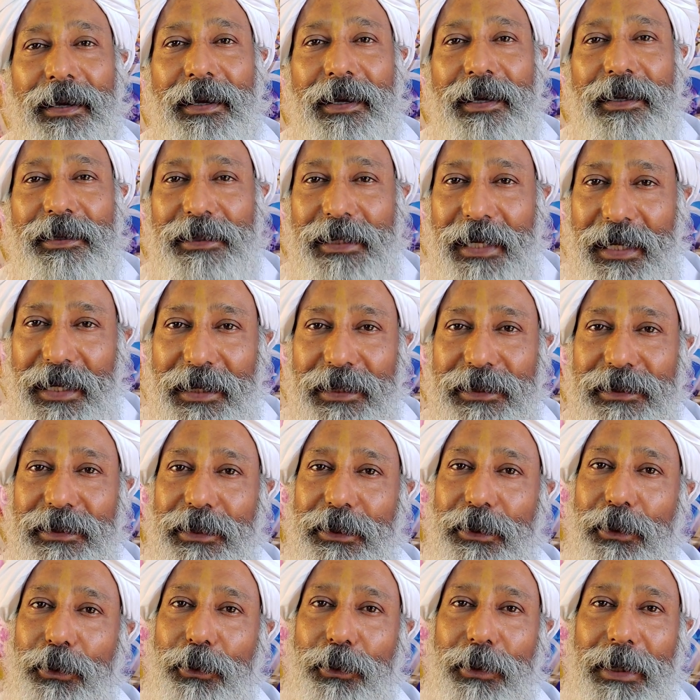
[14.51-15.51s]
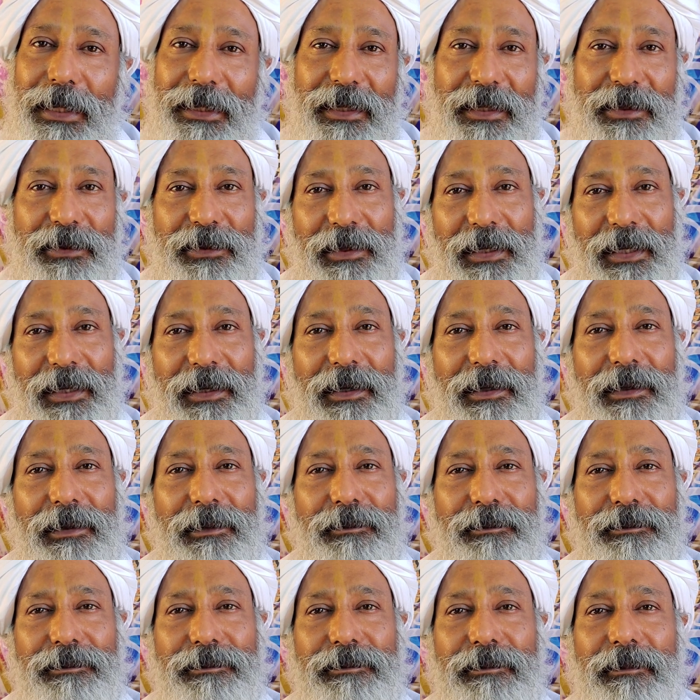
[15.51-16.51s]
Years ago, as a seeker,
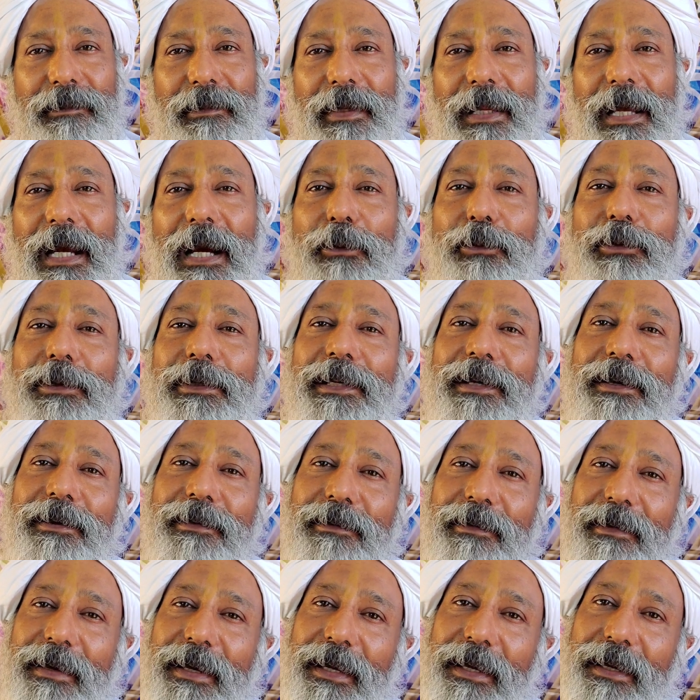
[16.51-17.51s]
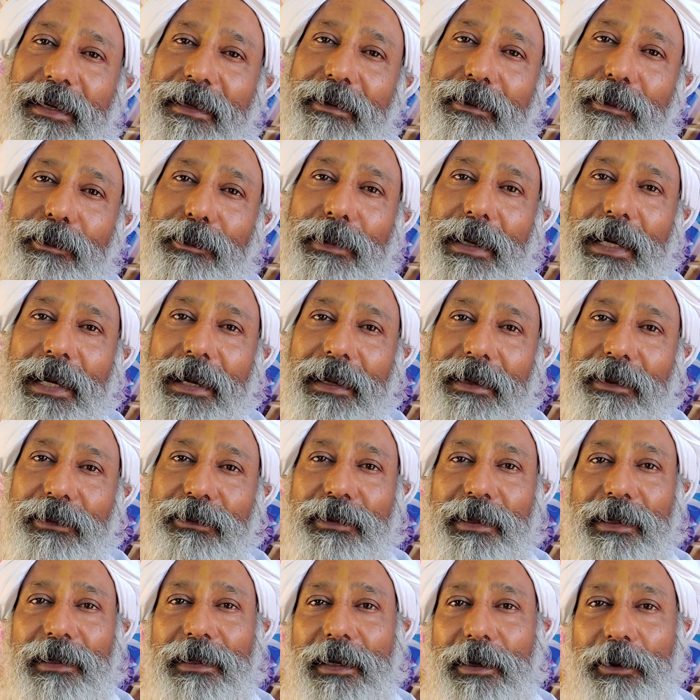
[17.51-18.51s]
I was intrigued by
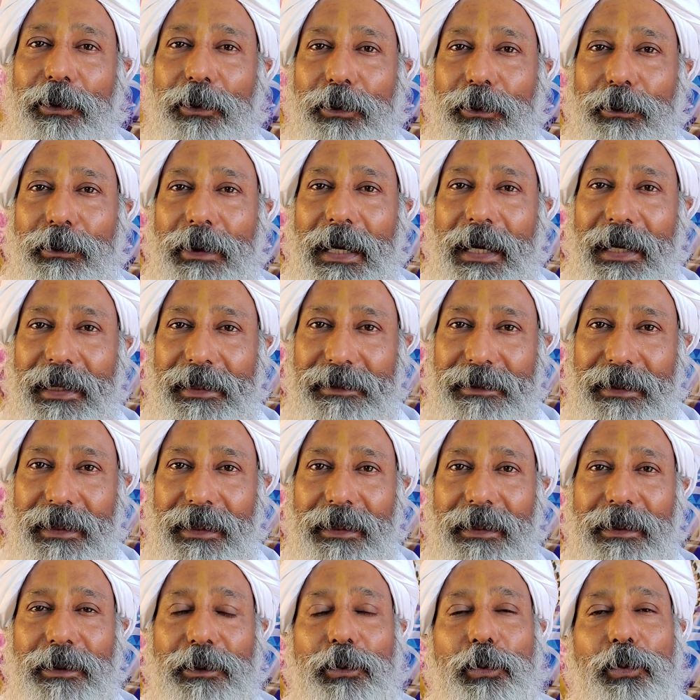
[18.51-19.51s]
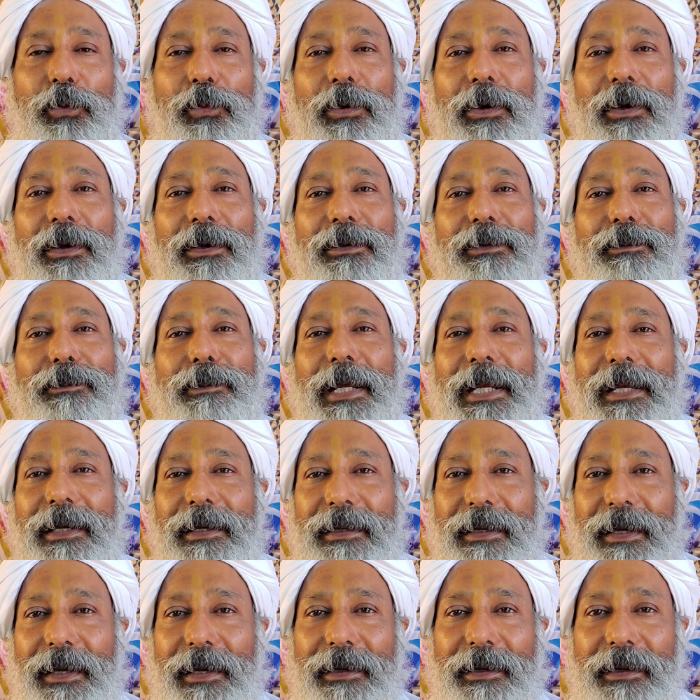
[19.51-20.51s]
Siddha Guru Ayya, who was
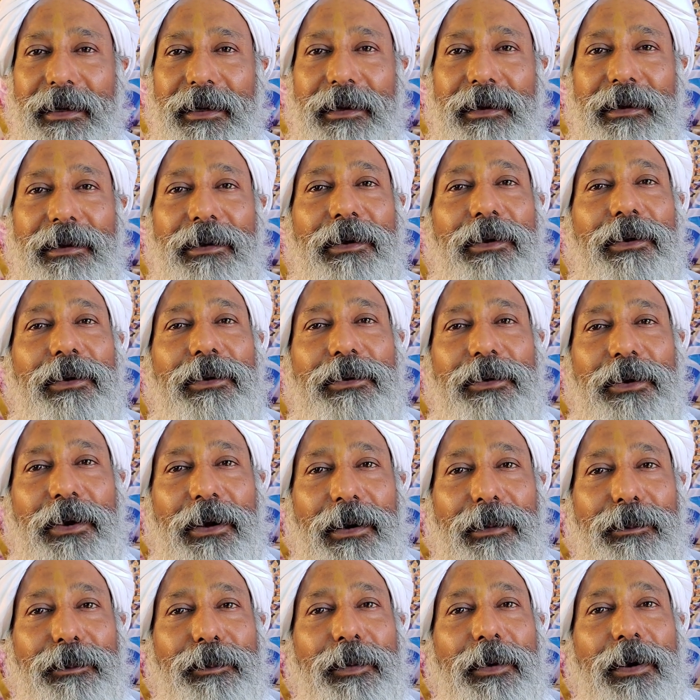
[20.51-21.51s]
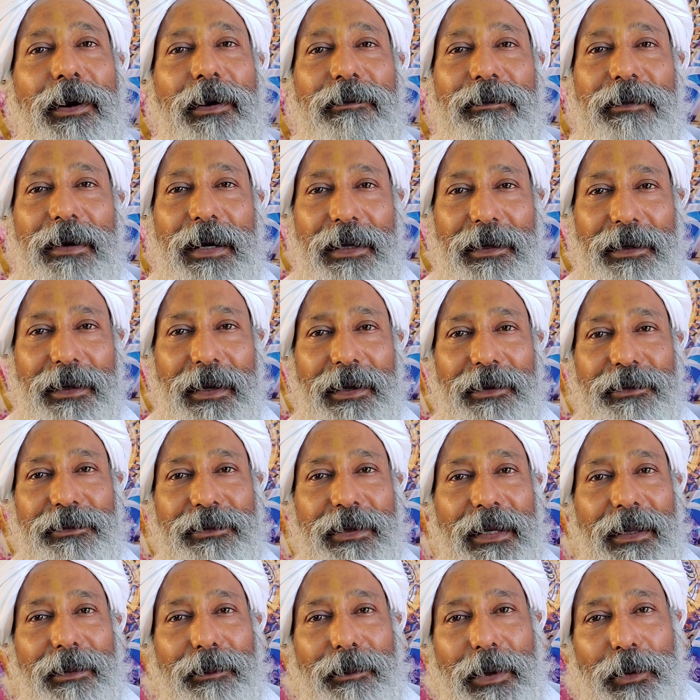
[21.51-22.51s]
meditating on top of
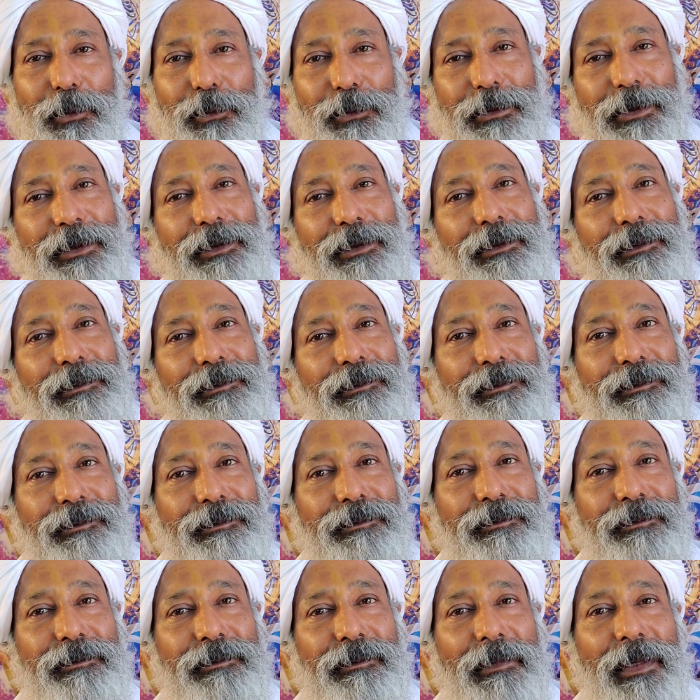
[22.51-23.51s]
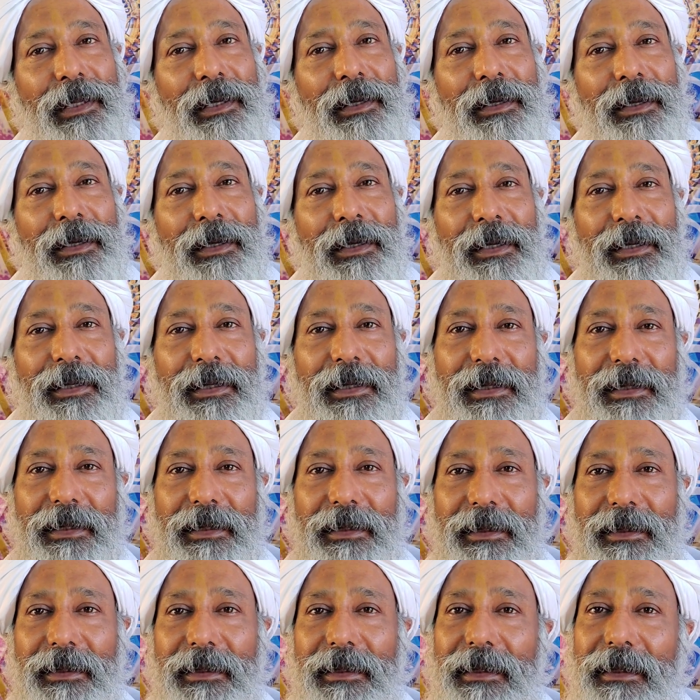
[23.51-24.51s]
Arunachala mountain.
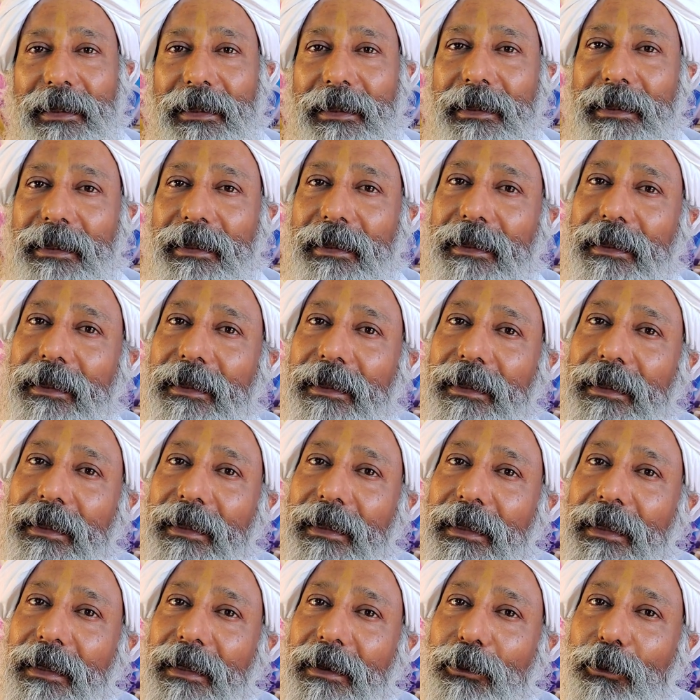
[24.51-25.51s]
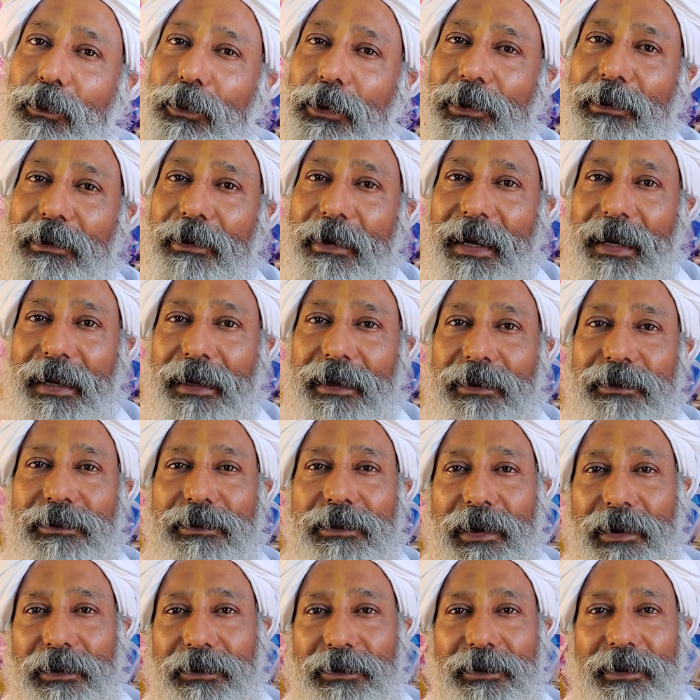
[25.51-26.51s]
He would drink
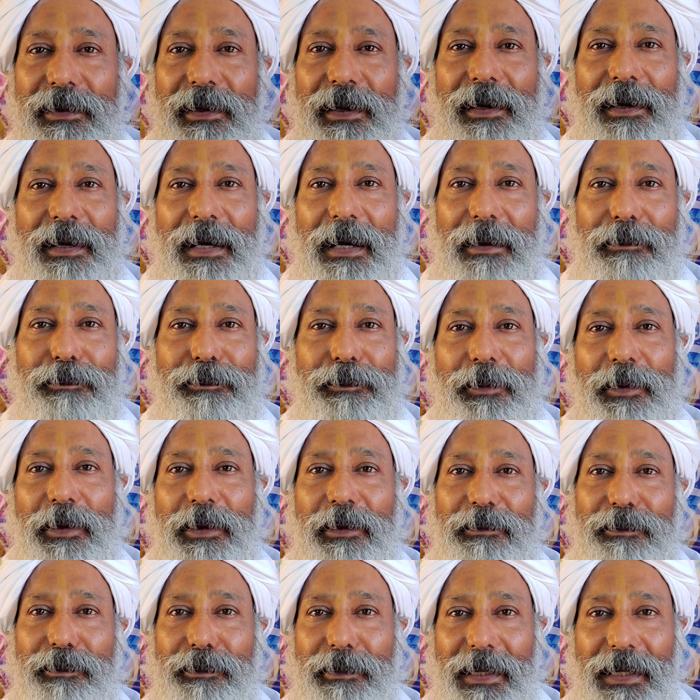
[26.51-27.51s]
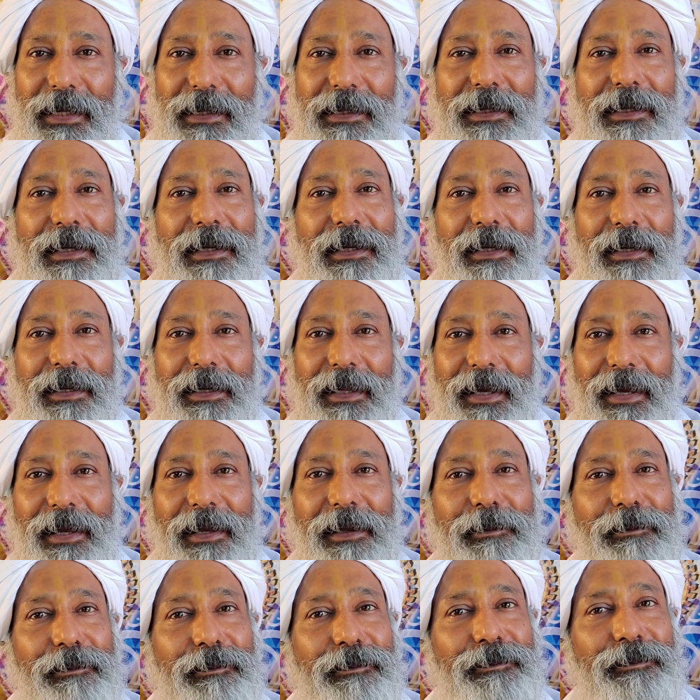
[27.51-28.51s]
just a cup of milk a
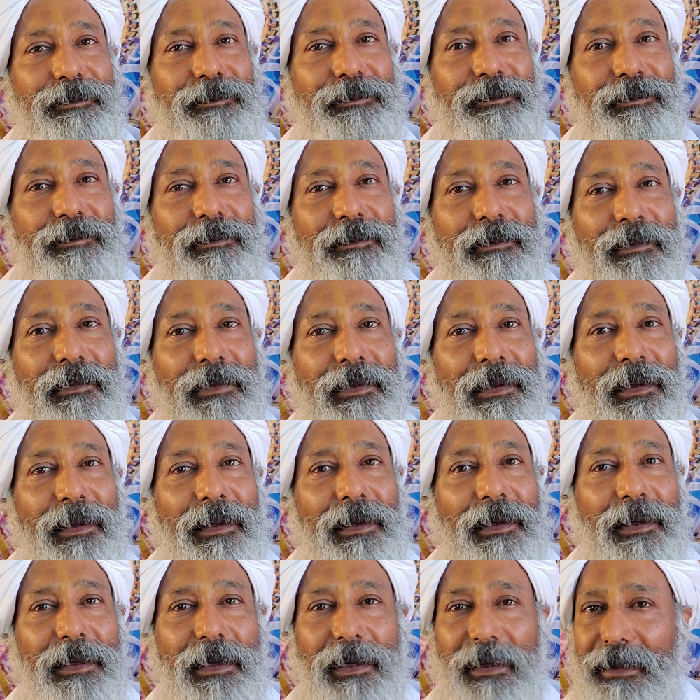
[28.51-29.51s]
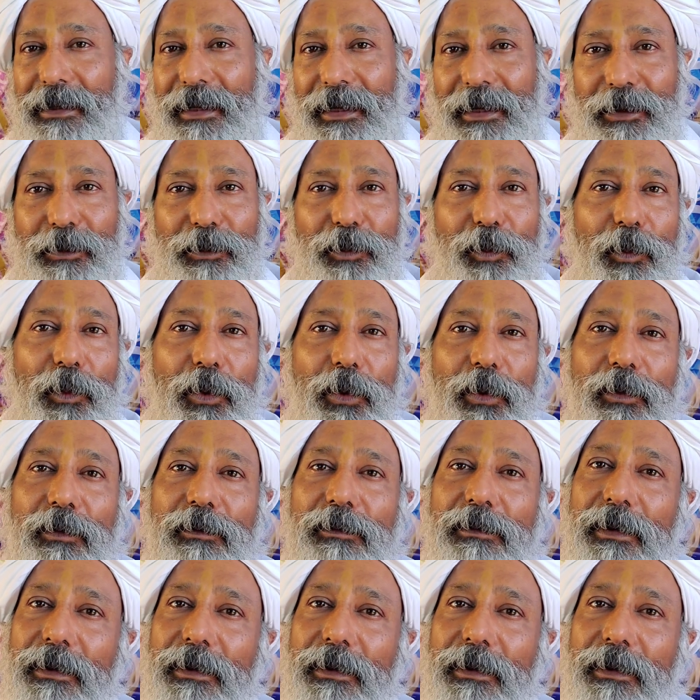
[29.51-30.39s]
day. He didn't move.